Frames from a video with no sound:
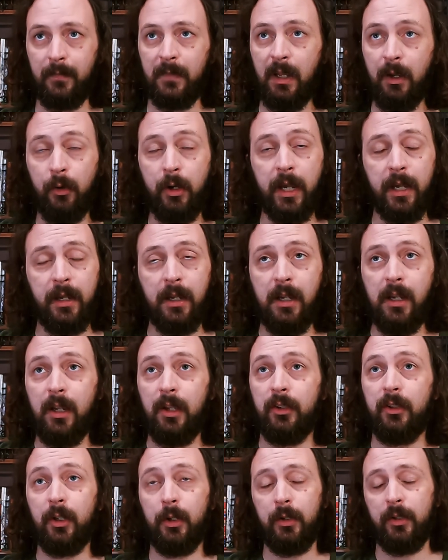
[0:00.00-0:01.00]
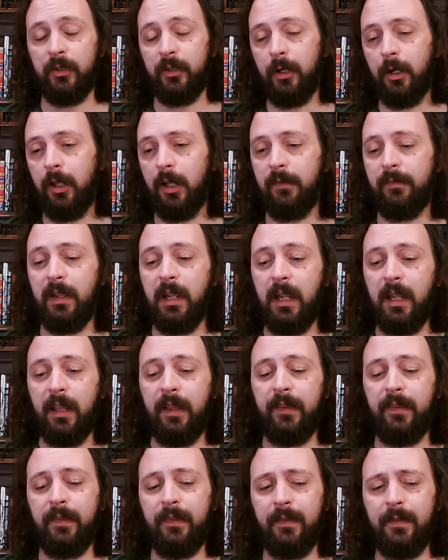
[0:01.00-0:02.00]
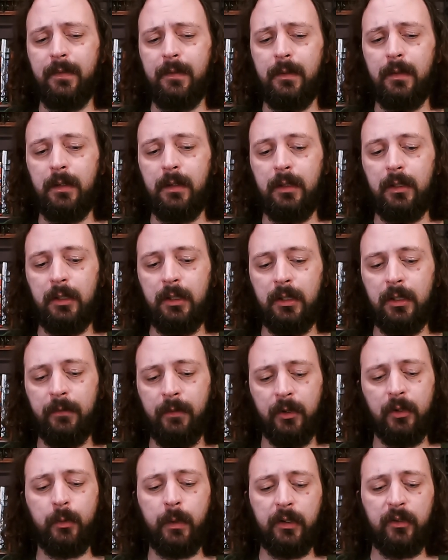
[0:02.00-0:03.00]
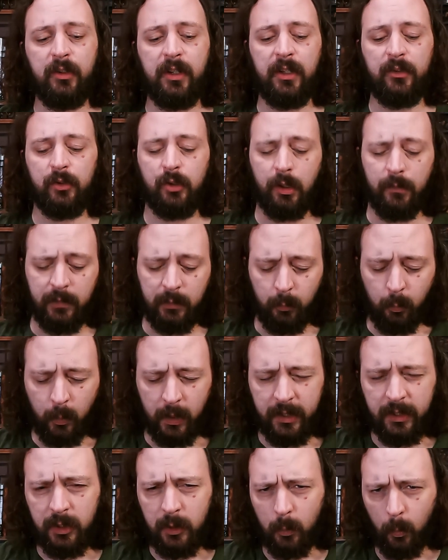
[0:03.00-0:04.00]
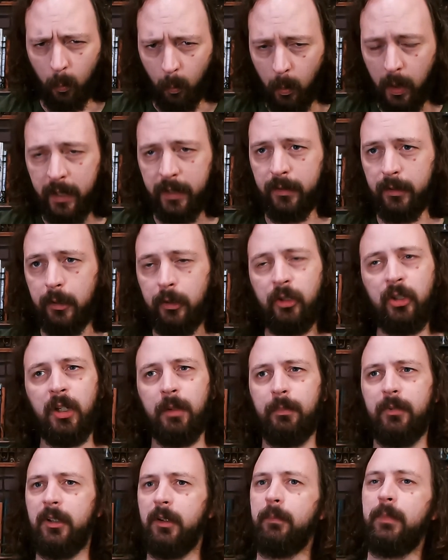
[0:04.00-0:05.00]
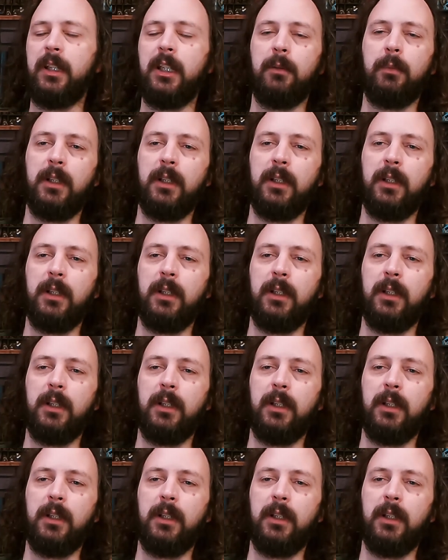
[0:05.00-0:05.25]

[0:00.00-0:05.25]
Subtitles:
Okay, so to start off, the first question to ask yourself is what do you want the ship to be?